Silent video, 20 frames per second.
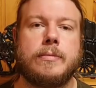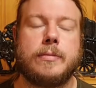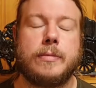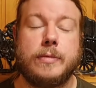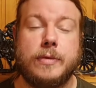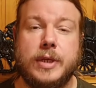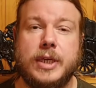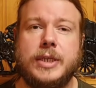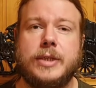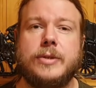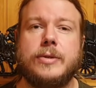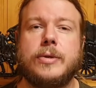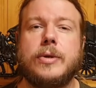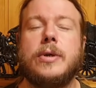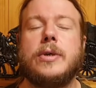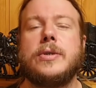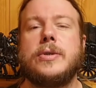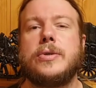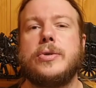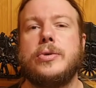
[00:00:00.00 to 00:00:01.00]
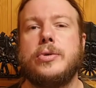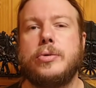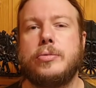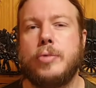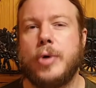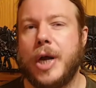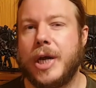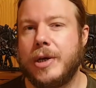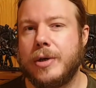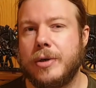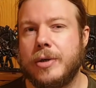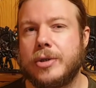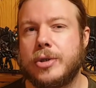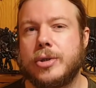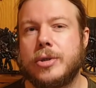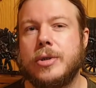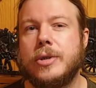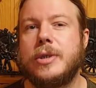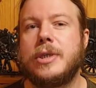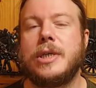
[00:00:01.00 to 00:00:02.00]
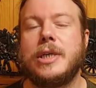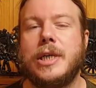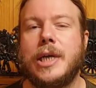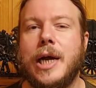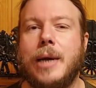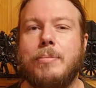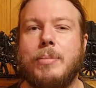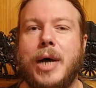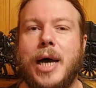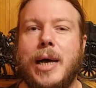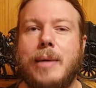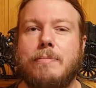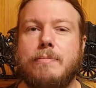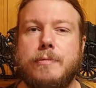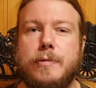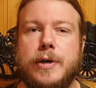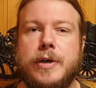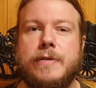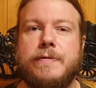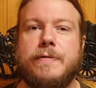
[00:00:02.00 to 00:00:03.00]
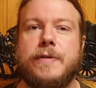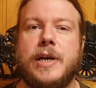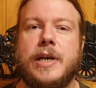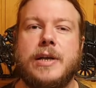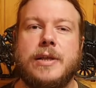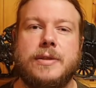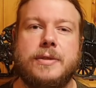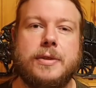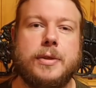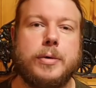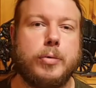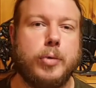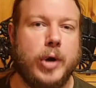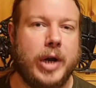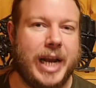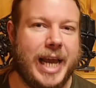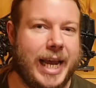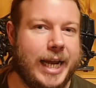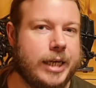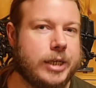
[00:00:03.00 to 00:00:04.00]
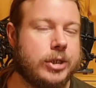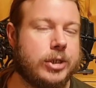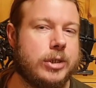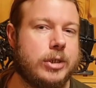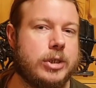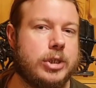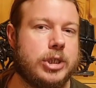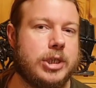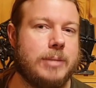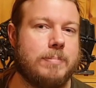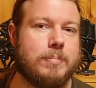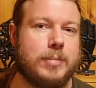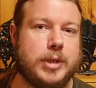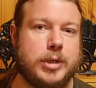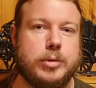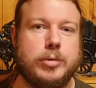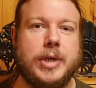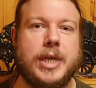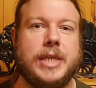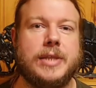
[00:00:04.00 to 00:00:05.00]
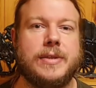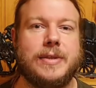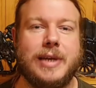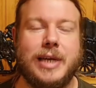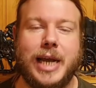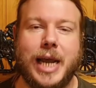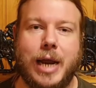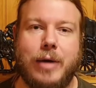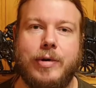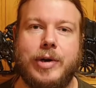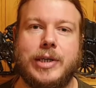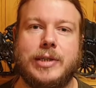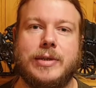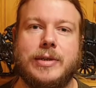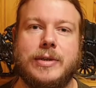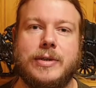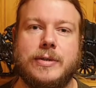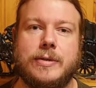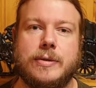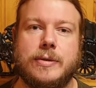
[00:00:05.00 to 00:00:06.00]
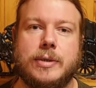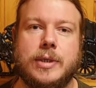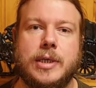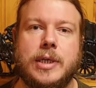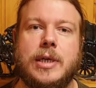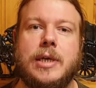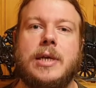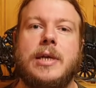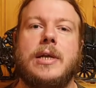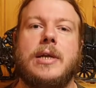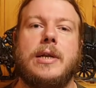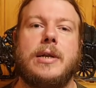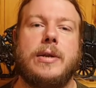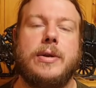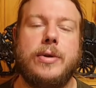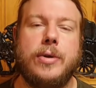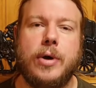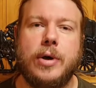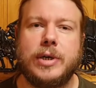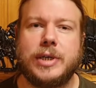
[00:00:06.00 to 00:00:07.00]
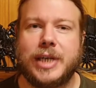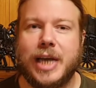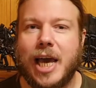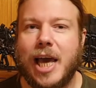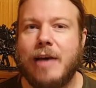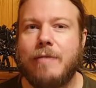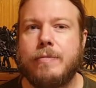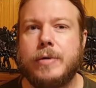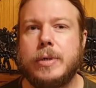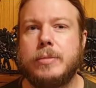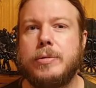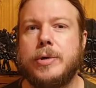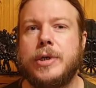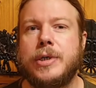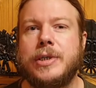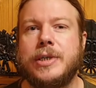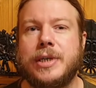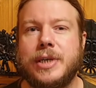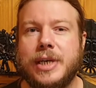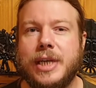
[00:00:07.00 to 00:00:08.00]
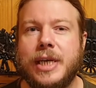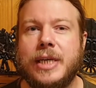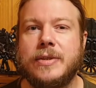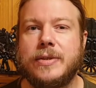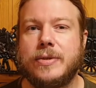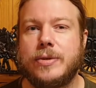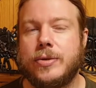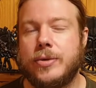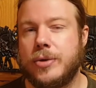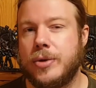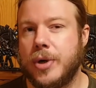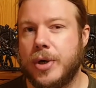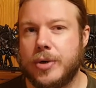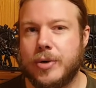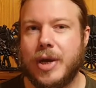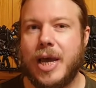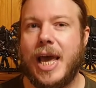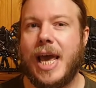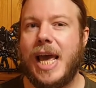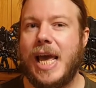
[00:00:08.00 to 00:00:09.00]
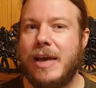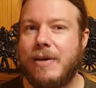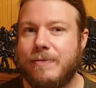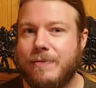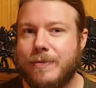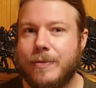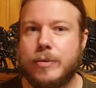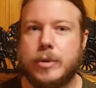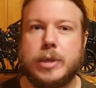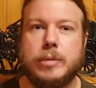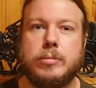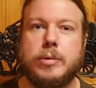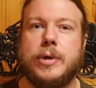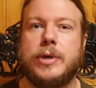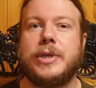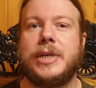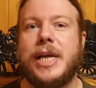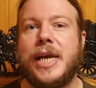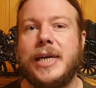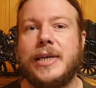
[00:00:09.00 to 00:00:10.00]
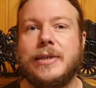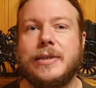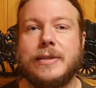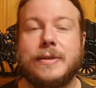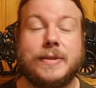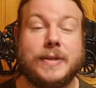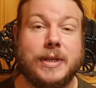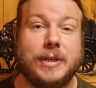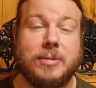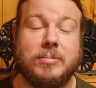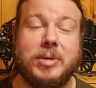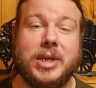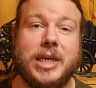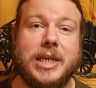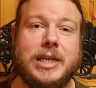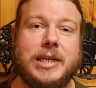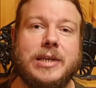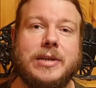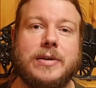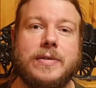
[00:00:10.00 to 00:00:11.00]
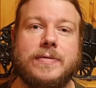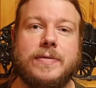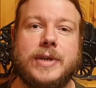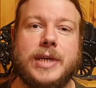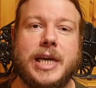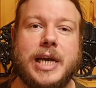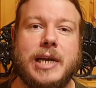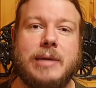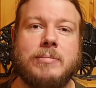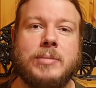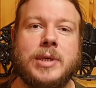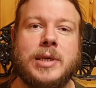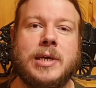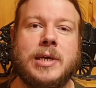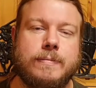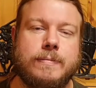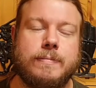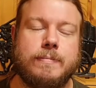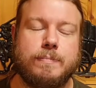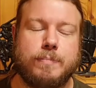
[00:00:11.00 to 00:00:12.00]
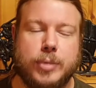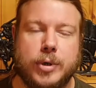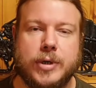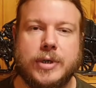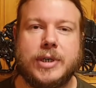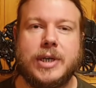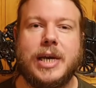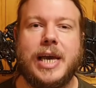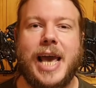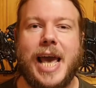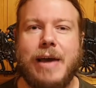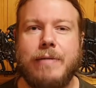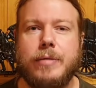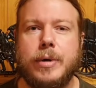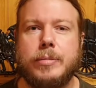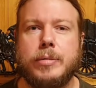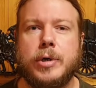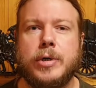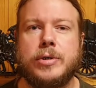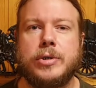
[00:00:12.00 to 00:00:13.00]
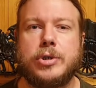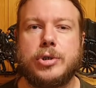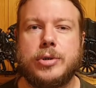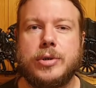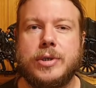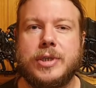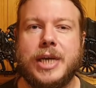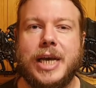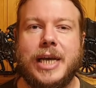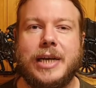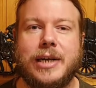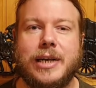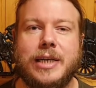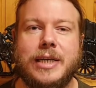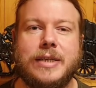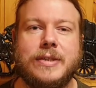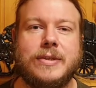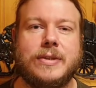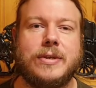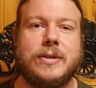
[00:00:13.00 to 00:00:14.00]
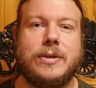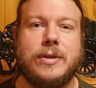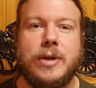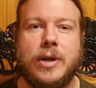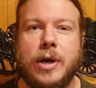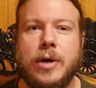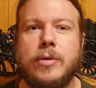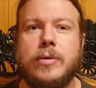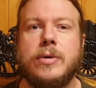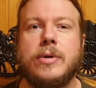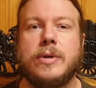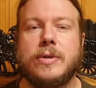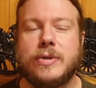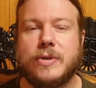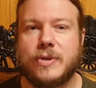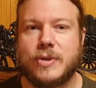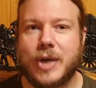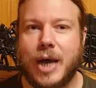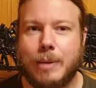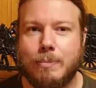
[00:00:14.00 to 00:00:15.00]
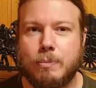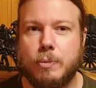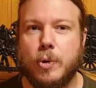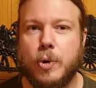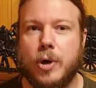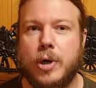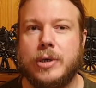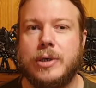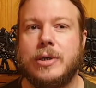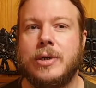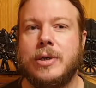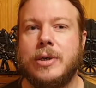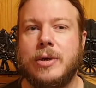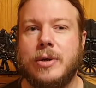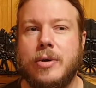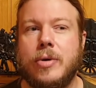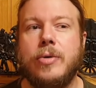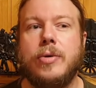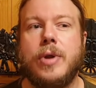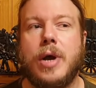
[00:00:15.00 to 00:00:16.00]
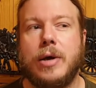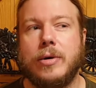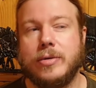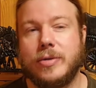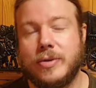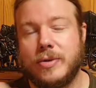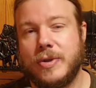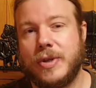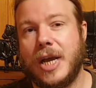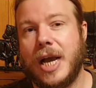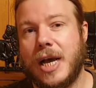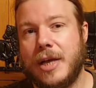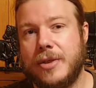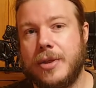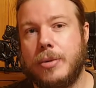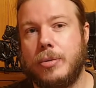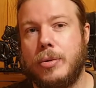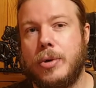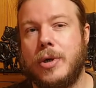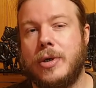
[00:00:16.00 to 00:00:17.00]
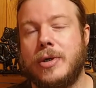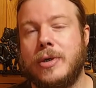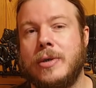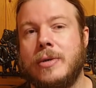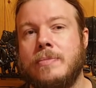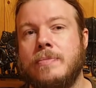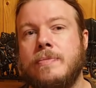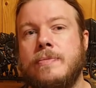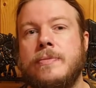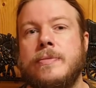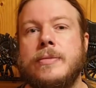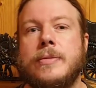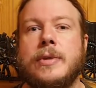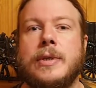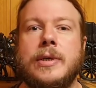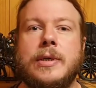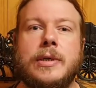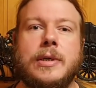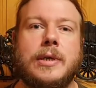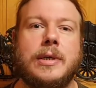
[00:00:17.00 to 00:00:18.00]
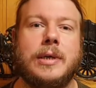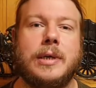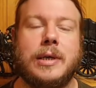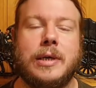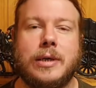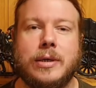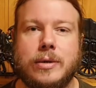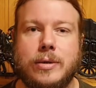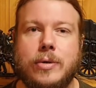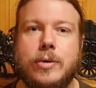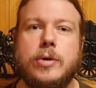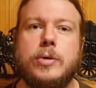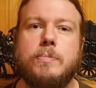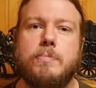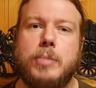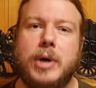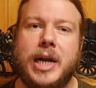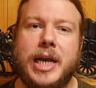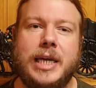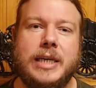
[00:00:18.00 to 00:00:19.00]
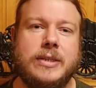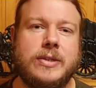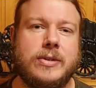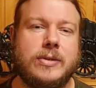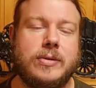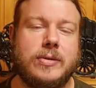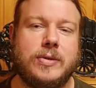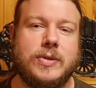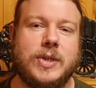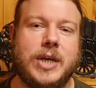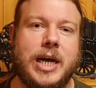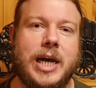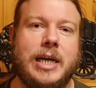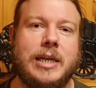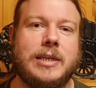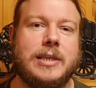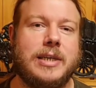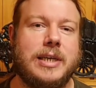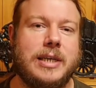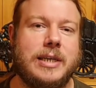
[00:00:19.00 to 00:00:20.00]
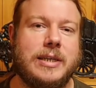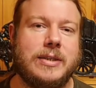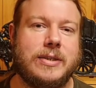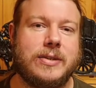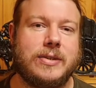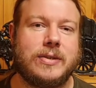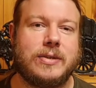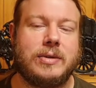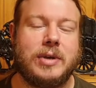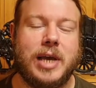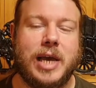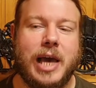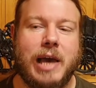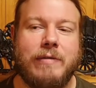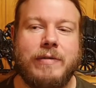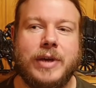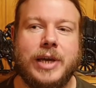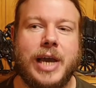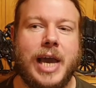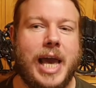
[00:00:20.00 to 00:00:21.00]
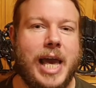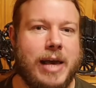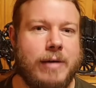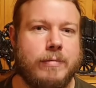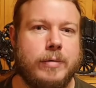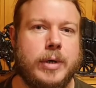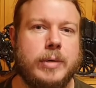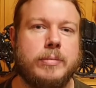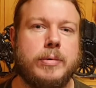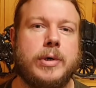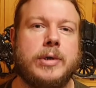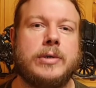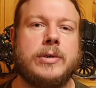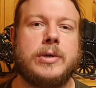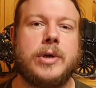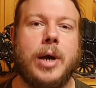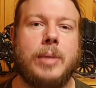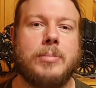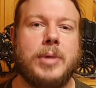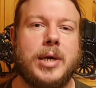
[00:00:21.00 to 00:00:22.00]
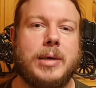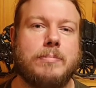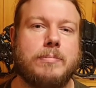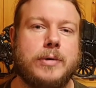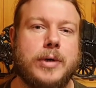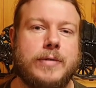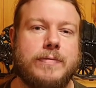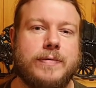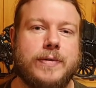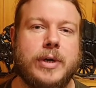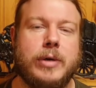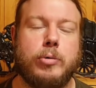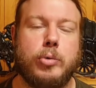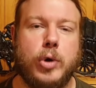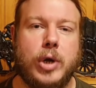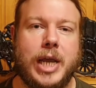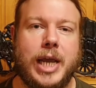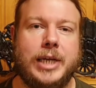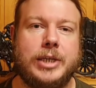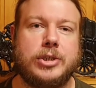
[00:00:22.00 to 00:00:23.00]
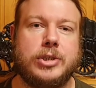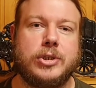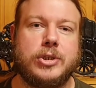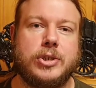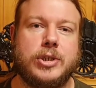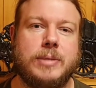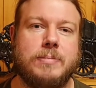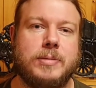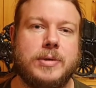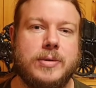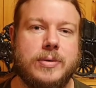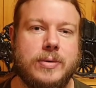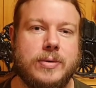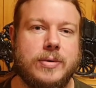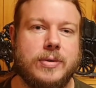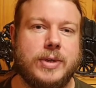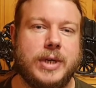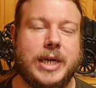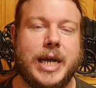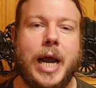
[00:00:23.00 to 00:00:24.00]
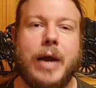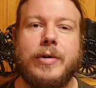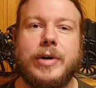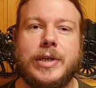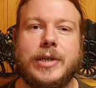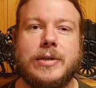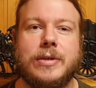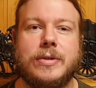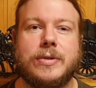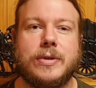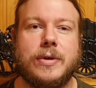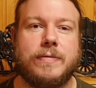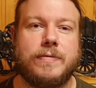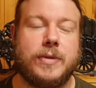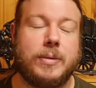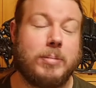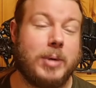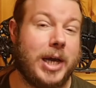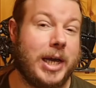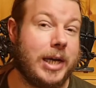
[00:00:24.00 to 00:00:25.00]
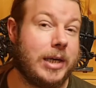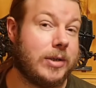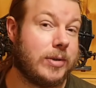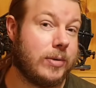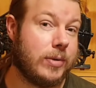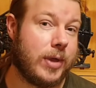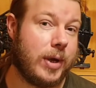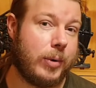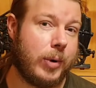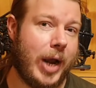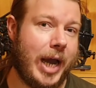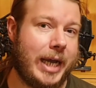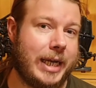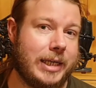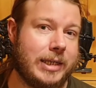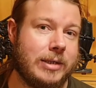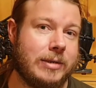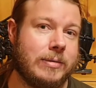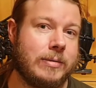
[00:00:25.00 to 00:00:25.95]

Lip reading: This is also where you should come up with the relationship between the characters. Not everyone needs to know everyone else at the beginning of the game, but everyone should at least know someone who knows the other one. Good place to start is having everyone come up with a relationship to the characters of the player to their right.